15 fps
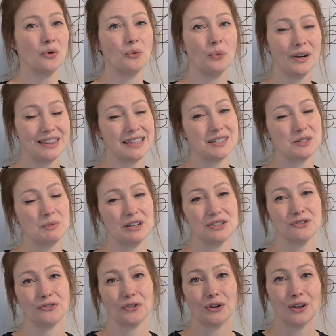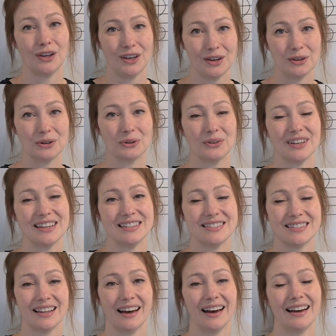What this means for you
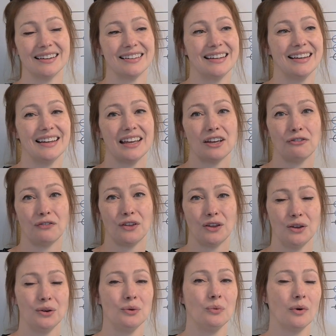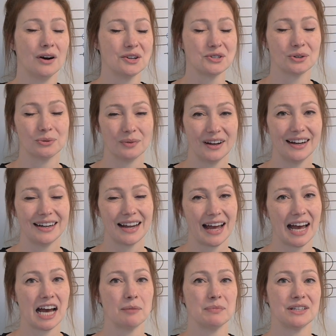is that if you want to write a
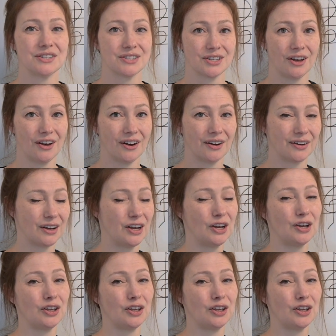happy song,